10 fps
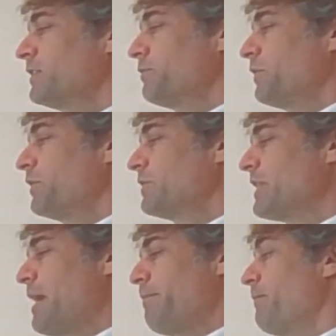the first
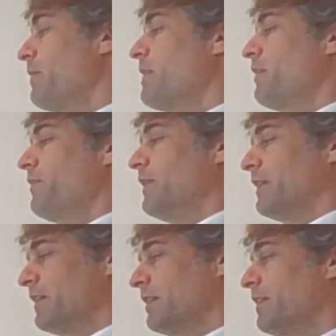step.
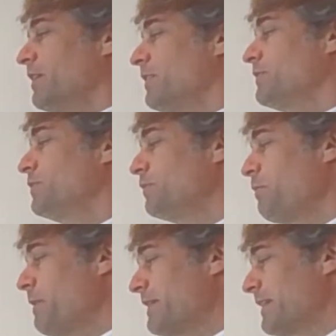Nothing too
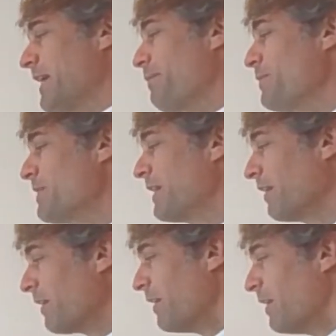dramatic happens here.